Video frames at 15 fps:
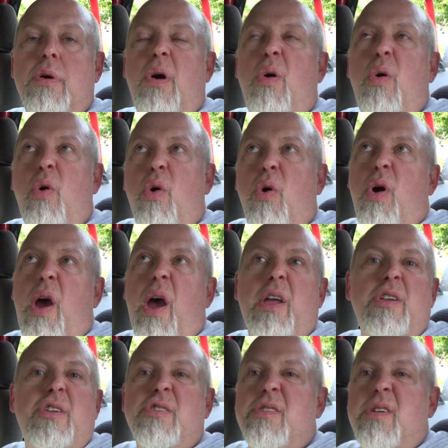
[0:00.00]
Or I
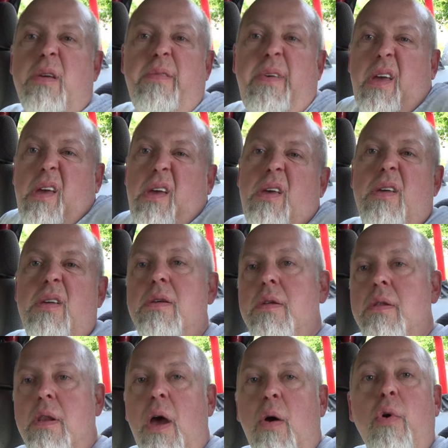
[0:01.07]
can just say, eh,
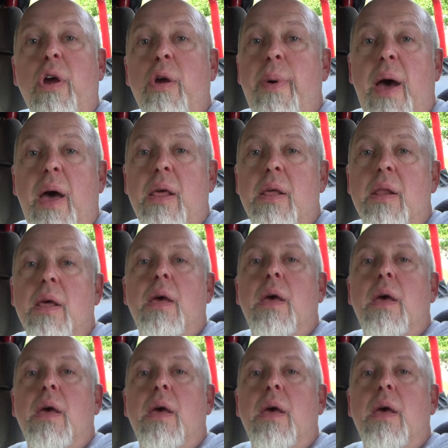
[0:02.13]
not worry about it